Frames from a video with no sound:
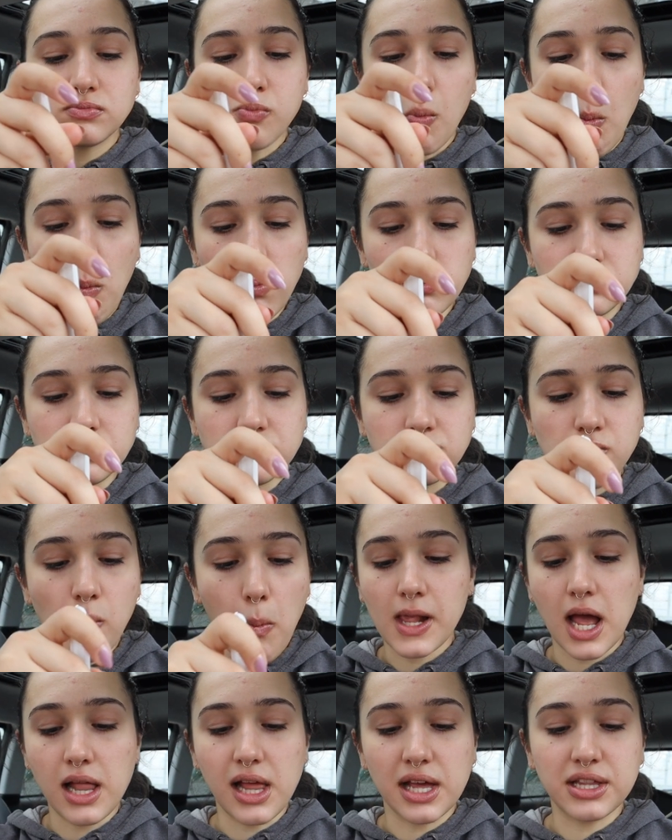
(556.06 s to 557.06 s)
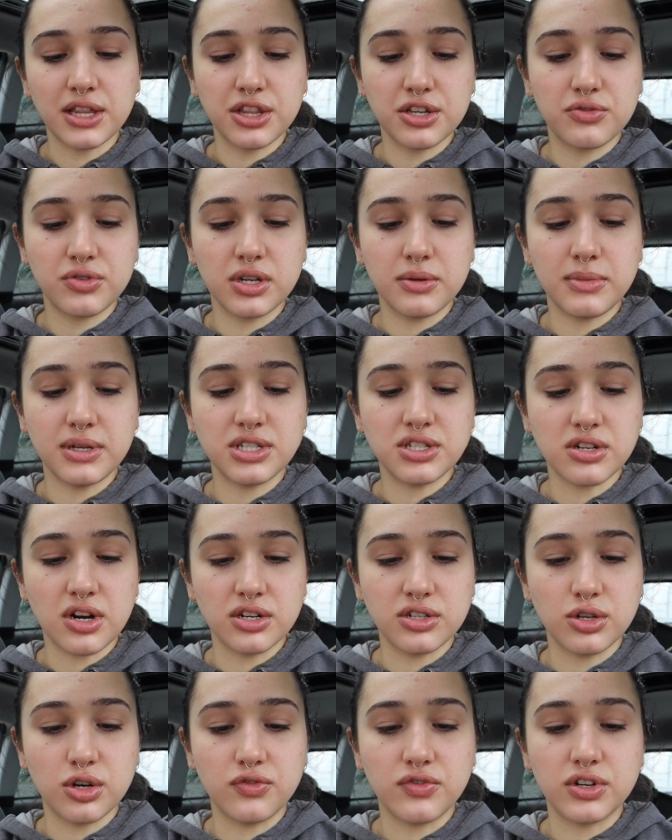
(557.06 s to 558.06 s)
I like that the green beans
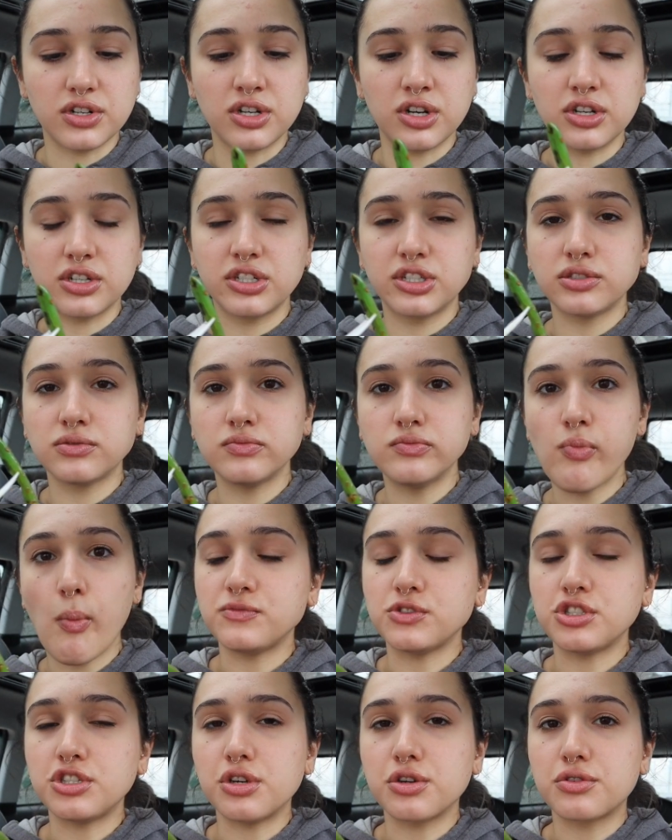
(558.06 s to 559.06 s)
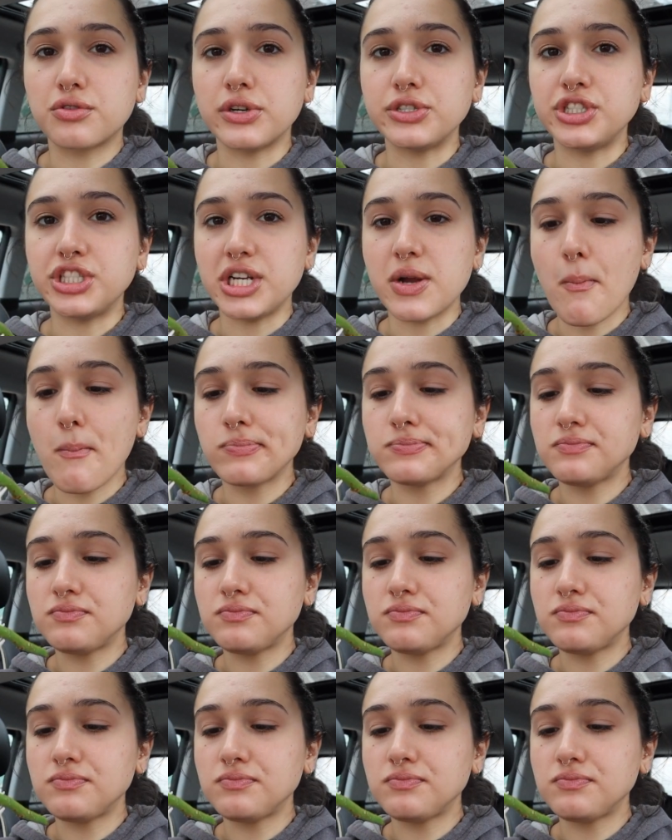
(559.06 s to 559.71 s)
aren't overcooked. They're so crunchy.